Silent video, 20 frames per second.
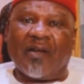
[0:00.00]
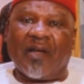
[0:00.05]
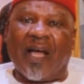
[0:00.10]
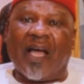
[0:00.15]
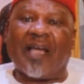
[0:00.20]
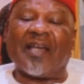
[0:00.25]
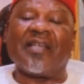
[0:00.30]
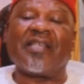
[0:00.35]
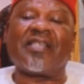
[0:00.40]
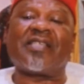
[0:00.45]

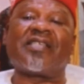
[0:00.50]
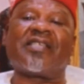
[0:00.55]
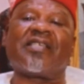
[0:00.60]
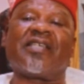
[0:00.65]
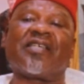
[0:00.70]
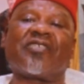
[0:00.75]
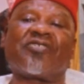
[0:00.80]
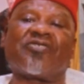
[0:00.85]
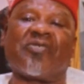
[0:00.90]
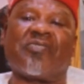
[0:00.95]
And this
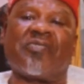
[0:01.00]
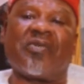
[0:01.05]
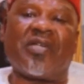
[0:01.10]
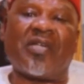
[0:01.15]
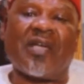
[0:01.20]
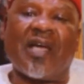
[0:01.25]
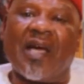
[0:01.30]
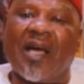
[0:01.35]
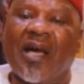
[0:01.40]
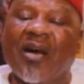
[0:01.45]
gets to
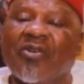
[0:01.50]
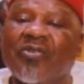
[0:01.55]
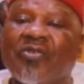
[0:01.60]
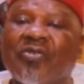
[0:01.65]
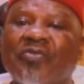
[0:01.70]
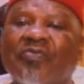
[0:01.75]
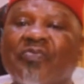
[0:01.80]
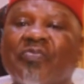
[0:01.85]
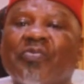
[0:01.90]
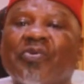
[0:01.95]
me, I'll
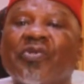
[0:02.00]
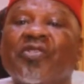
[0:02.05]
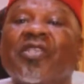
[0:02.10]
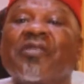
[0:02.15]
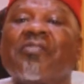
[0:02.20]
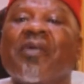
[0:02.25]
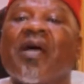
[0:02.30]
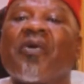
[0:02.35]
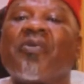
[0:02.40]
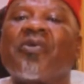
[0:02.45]
put
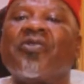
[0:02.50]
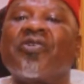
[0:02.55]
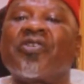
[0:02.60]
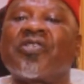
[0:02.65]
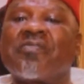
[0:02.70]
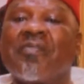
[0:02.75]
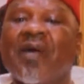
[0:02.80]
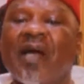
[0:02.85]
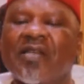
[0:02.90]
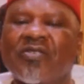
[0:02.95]
in my
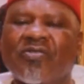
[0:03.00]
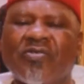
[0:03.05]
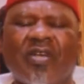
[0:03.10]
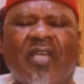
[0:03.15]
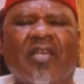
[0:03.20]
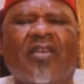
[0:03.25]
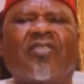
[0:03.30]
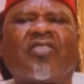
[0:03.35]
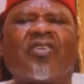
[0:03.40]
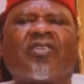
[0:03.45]
widow's mind. So
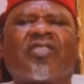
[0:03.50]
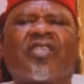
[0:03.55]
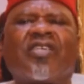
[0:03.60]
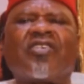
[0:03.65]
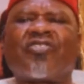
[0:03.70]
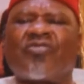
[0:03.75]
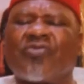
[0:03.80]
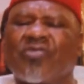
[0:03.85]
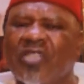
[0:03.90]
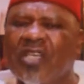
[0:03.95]
there are a lot of
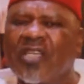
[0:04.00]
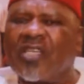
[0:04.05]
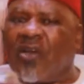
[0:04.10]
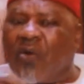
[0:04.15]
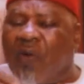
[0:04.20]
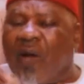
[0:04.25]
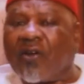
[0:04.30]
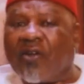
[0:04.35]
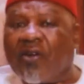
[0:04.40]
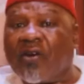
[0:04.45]
things you think they
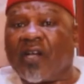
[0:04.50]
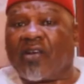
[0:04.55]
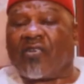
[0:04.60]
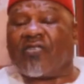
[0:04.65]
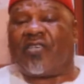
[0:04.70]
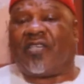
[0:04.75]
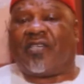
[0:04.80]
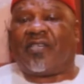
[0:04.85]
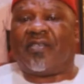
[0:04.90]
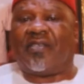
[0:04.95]
were not
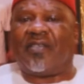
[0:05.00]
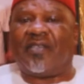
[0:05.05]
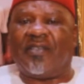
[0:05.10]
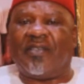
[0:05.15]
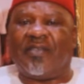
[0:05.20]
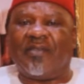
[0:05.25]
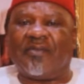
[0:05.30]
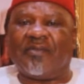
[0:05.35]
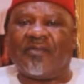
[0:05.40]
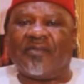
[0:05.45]
recording.
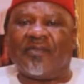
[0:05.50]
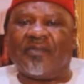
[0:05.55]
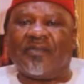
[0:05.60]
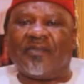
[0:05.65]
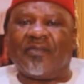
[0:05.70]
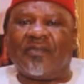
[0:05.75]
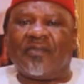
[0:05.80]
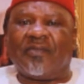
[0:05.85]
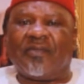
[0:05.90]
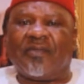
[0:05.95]

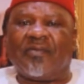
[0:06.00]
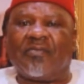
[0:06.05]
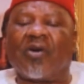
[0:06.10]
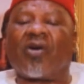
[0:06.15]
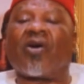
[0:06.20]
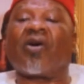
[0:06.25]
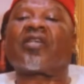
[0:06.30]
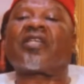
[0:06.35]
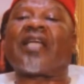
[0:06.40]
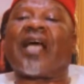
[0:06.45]

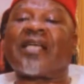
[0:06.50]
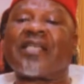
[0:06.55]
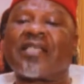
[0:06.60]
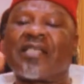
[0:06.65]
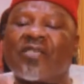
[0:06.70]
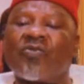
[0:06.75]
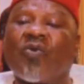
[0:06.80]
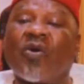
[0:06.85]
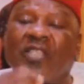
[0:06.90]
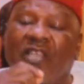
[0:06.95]
Because
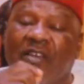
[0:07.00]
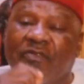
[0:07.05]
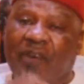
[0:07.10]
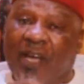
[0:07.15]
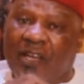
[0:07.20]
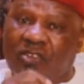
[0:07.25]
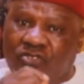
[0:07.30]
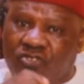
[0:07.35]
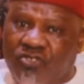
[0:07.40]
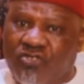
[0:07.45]
there's
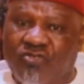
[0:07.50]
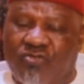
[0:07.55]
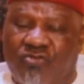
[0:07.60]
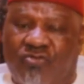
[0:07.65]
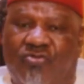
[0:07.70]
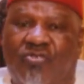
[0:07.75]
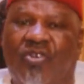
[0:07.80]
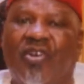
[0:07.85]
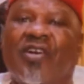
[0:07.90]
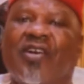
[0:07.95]
whatever you
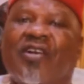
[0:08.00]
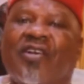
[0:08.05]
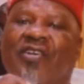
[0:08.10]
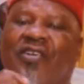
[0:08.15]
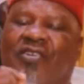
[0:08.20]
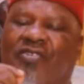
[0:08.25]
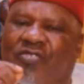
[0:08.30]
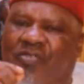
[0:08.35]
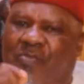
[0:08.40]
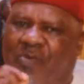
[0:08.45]
do,
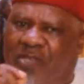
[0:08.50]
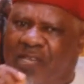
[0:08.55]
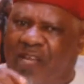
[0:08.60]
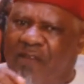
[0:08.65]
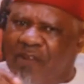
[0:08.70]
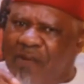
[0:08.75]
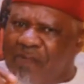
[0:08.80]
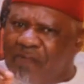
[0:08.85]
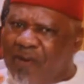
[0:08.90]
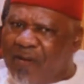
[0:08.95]
you must
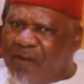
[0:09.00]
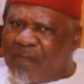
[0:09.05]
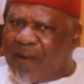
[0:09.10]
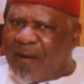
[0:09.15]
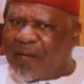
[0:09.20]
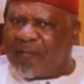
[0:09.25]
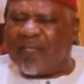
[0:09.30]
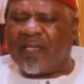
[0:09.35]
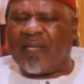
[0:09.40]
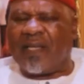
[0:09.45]
have a
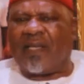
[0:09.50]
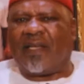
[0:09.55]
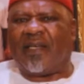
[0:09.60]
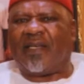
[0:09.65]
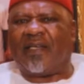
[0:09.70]
payback day.